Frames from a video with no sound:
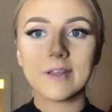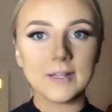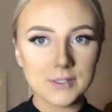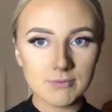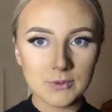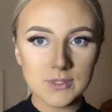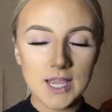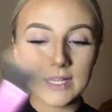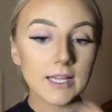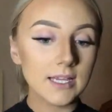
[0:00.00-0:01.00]
and it's a Real
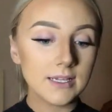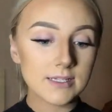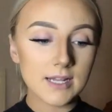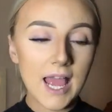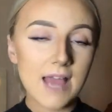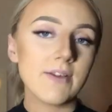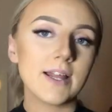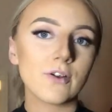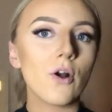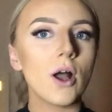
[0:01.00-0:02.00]
Techniques, and I have had
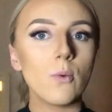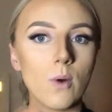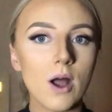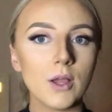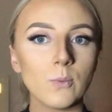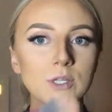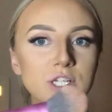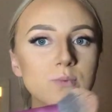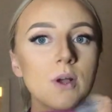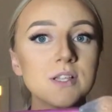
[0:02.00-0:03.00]
it quite a while, which
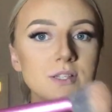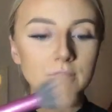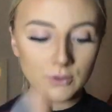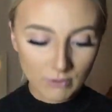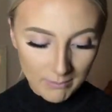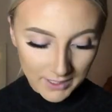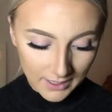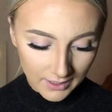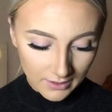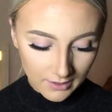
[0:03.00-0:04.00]
is why it's so
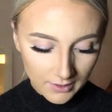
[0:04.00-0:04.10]
grubby.